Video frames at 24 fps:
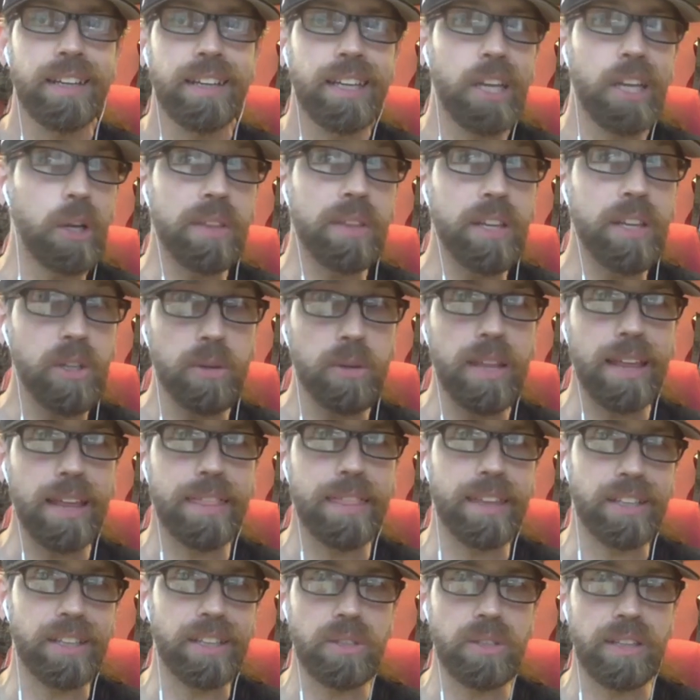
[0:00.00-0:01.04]
You know, they do
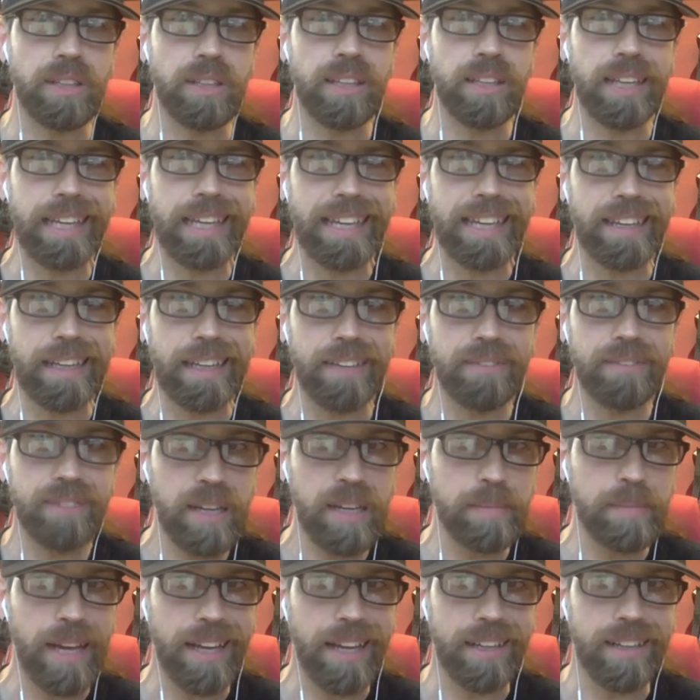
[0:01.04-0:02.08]
that thing so that they can get
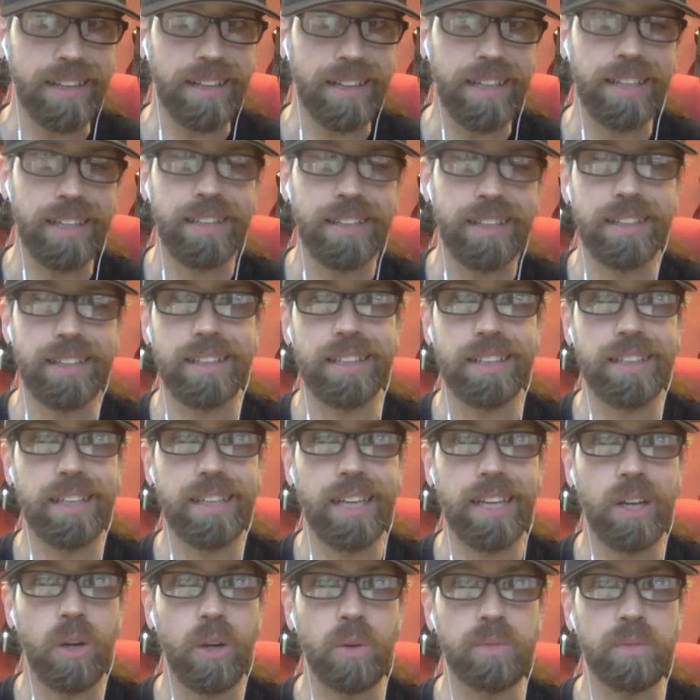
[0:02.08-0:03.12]
feedback on it uh,
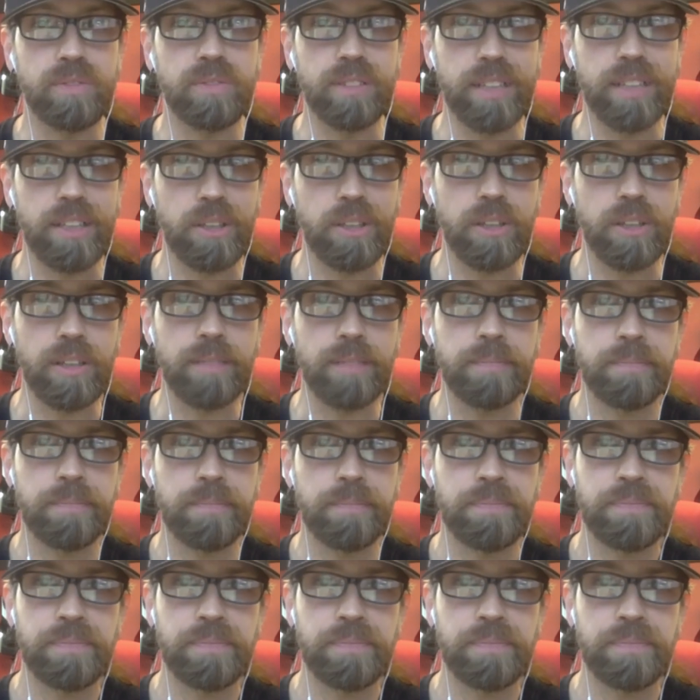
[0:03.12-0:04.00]
and hopefully learn.